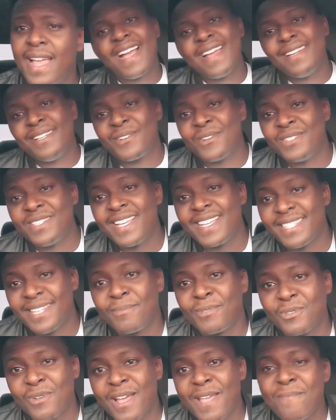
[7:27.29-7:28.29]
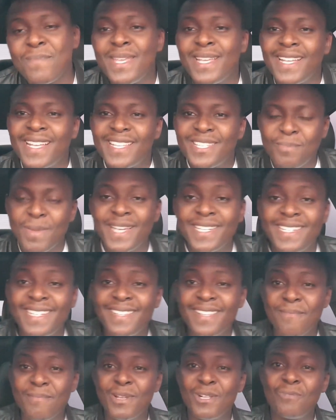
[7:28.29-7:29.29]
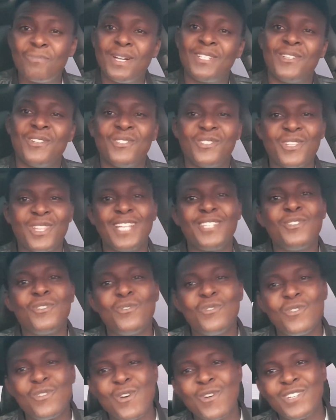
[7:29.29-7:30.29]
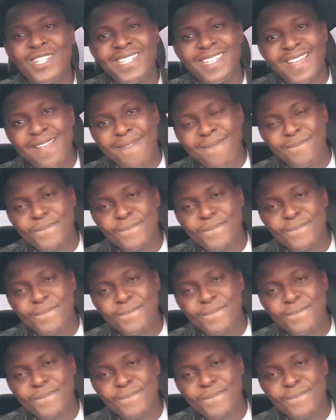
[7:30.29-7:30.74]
kindly consider subscribing, smashing the bell button so that you do not